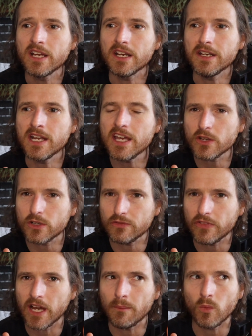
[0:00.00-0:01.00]
neither
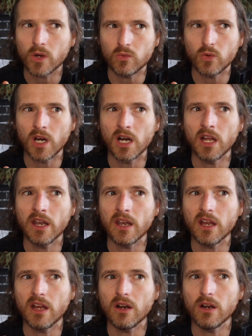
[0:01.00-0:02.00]
of them would
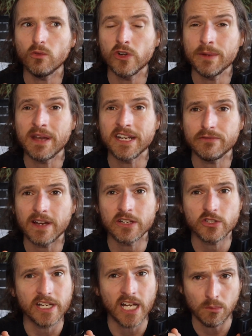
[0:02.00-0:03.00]
run
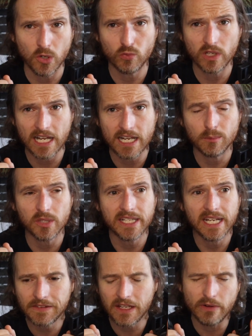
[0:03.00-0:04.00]
remanufactured ammo
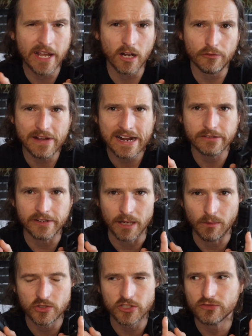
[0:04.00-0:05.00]
reliably. They ran all factory
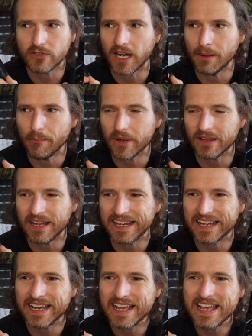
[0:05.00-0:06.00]
ammo just fine, but
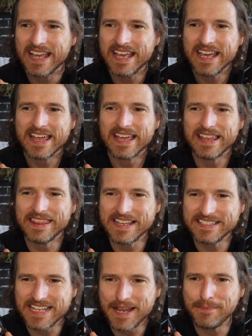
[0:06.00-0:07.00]
they
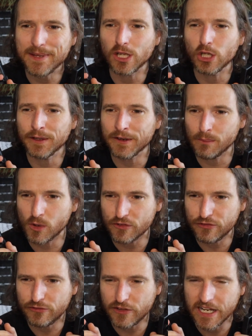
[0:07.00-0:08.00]
seemed a little more
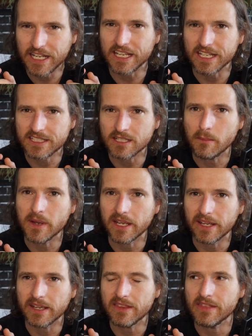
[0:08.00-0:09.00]
finicky to
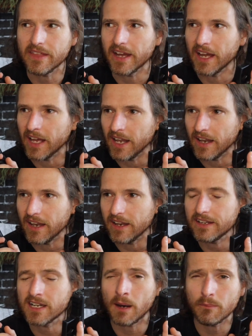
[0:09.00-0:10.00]
me
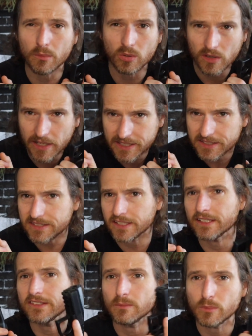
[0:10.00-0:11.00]
than comparable
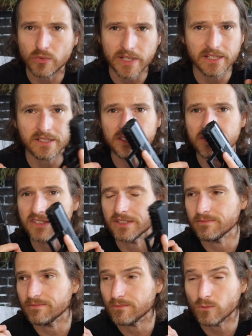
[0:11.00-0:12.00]
SIGs and Berettas
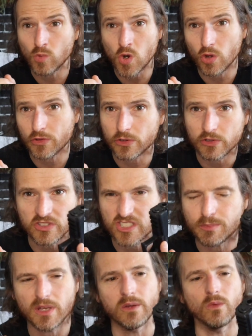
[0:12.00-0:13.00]
and Walthers and
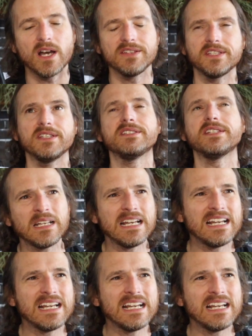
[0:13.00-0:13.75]
Smith & Wessons.